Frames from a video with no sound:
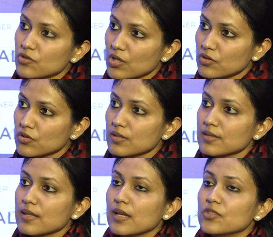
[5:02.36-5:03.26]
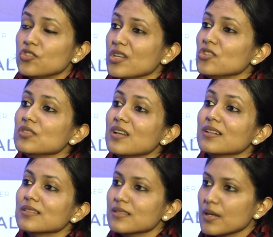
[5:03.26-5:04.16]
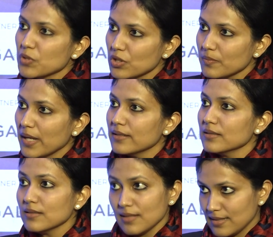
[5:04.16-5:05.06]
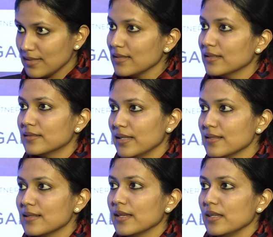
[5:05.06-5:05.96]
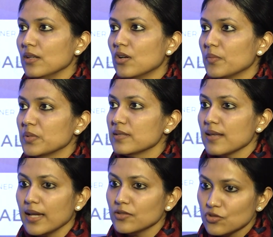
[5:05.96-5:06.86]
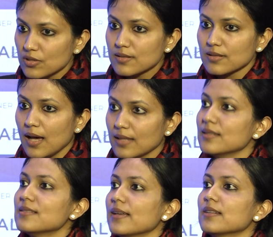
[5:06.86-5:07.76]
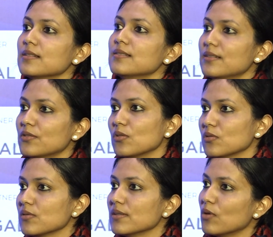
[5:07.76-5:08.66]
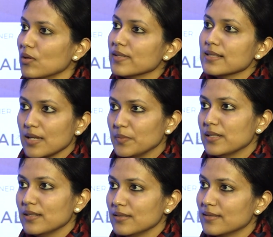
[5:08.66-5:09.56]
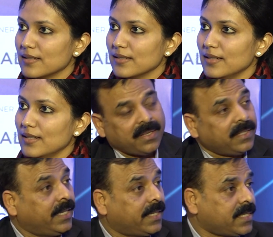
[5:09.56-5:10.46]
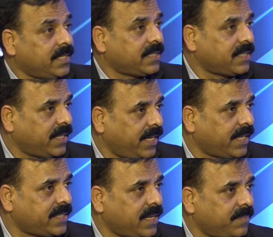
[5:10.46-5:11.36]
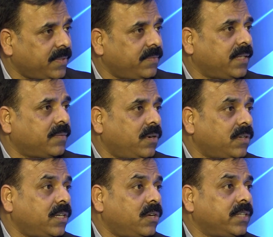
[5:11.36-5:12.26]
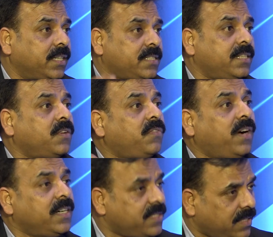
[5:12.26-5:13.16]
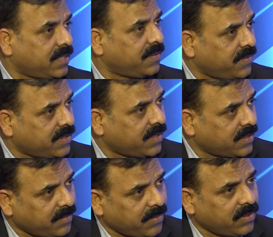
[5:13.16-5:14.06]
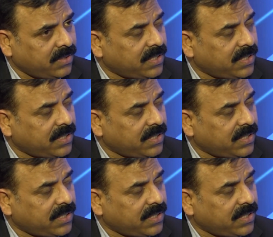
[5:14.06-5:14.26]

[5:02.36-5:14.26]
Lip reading: changes change in our consumption patterns, as I said, things like e-commerce and just other sectors that are also evolving simultaneously? Data center is a great example. We have got now data center funds as an infrastructure because